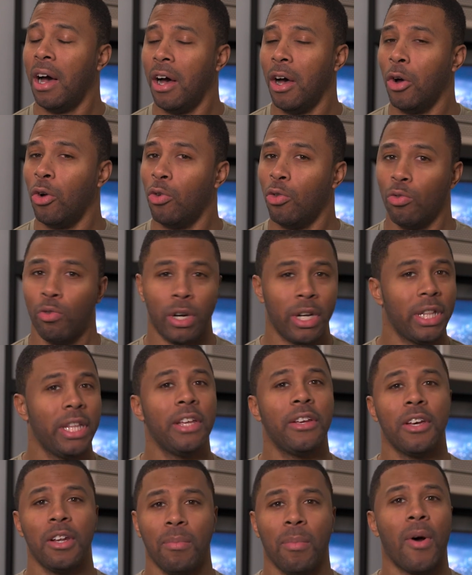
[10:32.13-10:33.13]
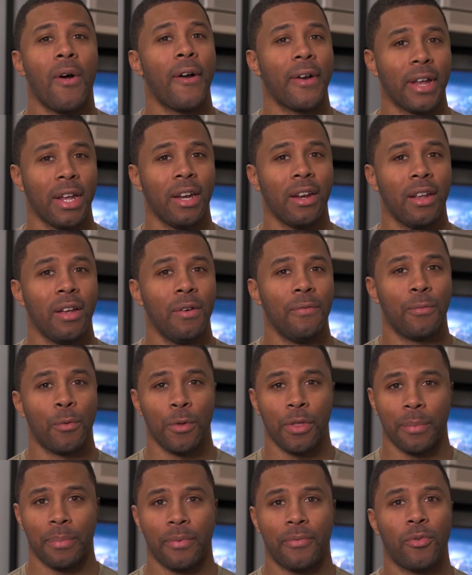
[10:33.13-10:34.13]
a really good bargain for
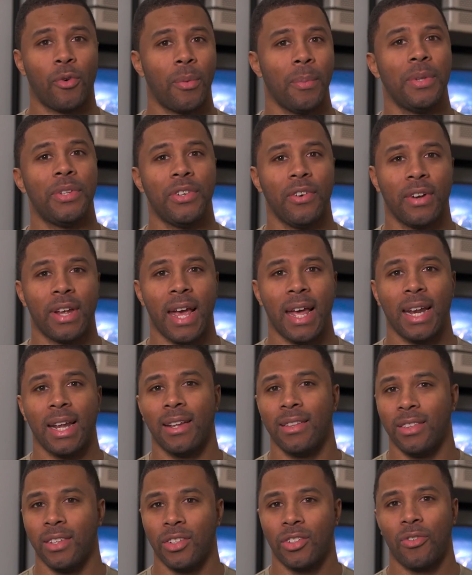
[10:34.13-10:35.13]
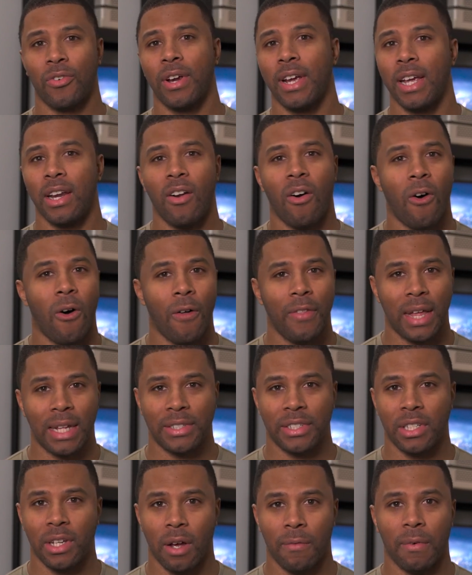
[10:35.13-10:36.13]
the performance you're getting, the screen, all
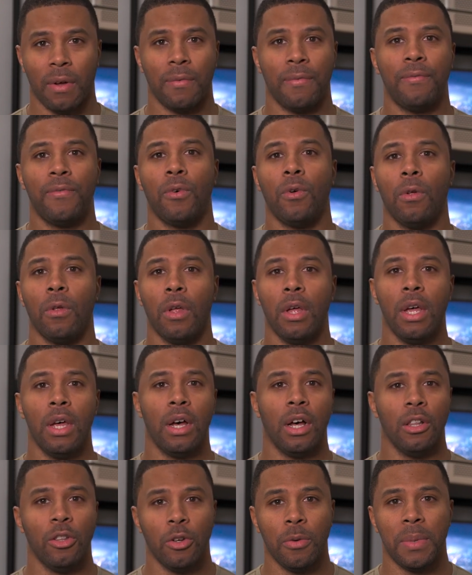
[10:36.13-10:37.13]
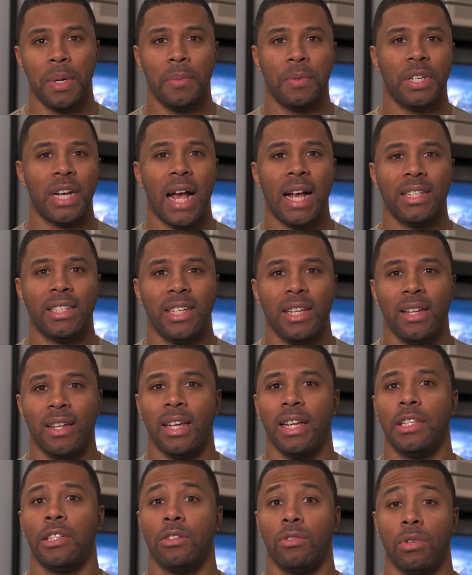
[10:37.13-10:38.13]
that stuff, a full aluminum chassis.
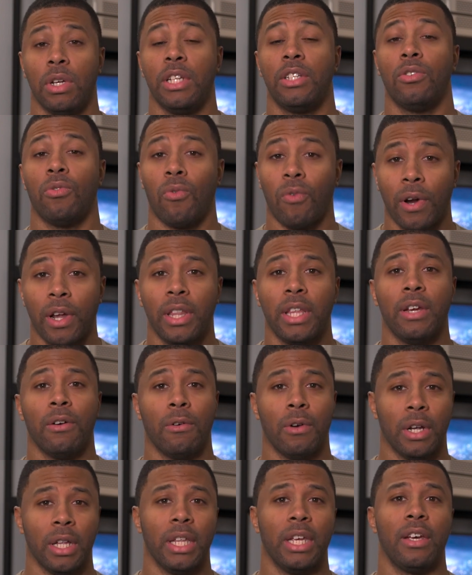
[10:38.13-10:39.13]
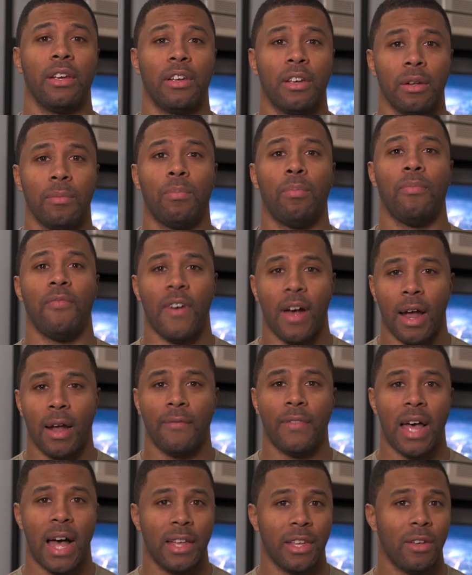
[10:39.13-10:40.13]
It's it's really, really a good
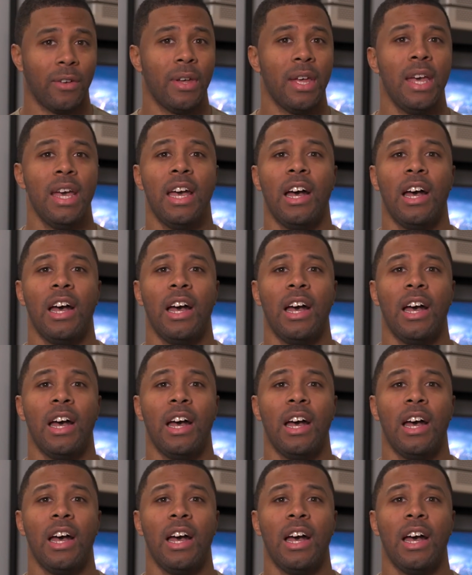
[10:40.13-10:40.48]
value.